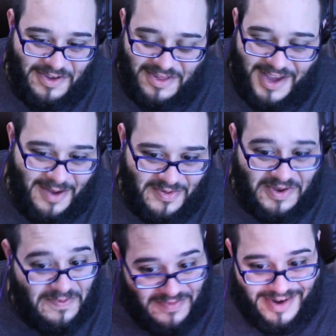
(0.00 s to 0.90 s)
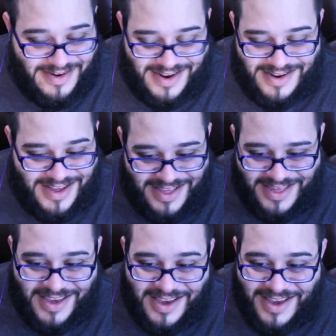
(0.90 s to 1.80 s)
you stopping him, but let's
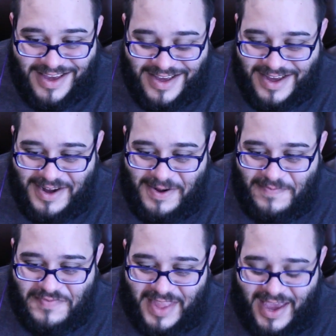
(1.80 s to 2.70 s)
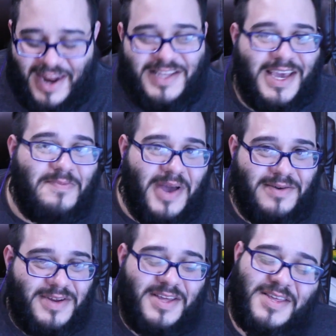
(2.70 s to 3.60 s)
see. And I take
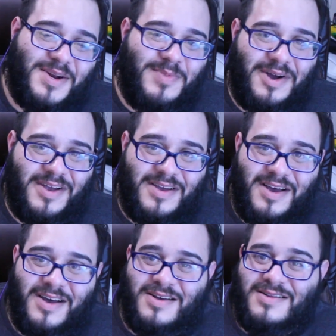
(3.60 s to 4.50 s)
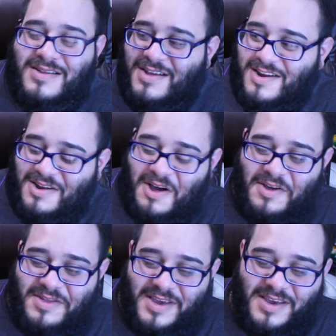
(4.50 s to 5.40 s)
back what I said about uh,
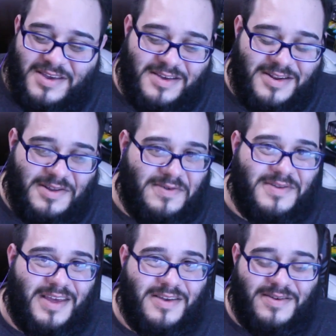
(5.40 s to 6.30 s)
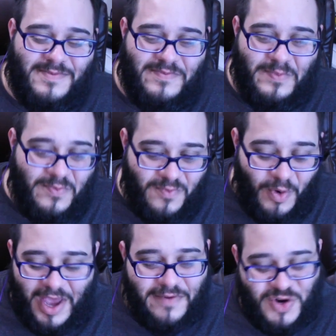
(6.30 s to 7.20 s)
Law's like little like
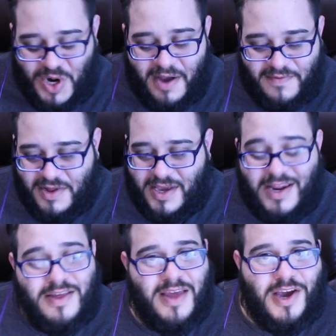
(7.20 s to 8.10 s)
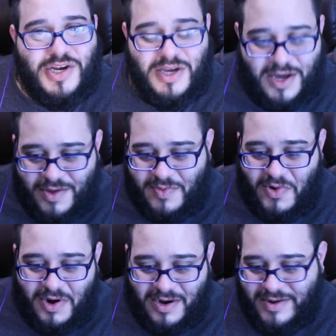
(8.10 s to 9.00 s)
way of traveling. It is actually kind of
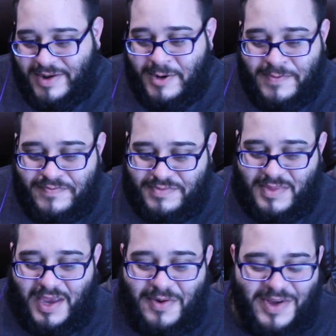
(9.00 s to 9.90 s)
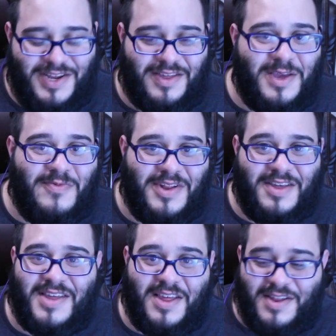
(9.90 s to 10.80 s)
smart. It, it just seemed really
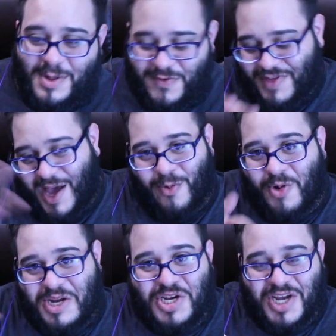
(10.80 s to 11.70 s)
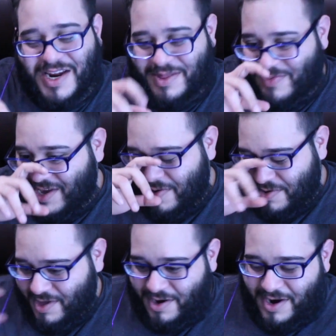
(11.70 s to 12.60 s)
senseless for that one shot at the beginning where
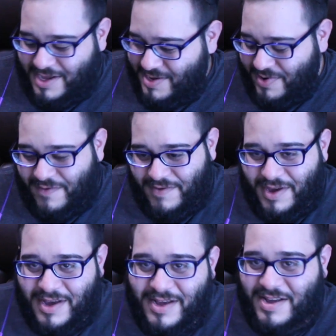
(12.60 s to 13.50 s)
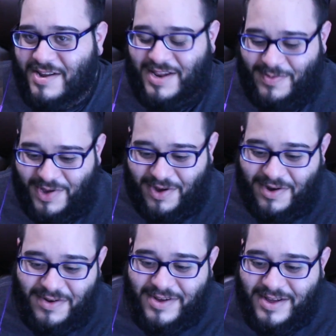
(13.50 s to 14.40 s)
it's like, all right, twenty feet, let me go.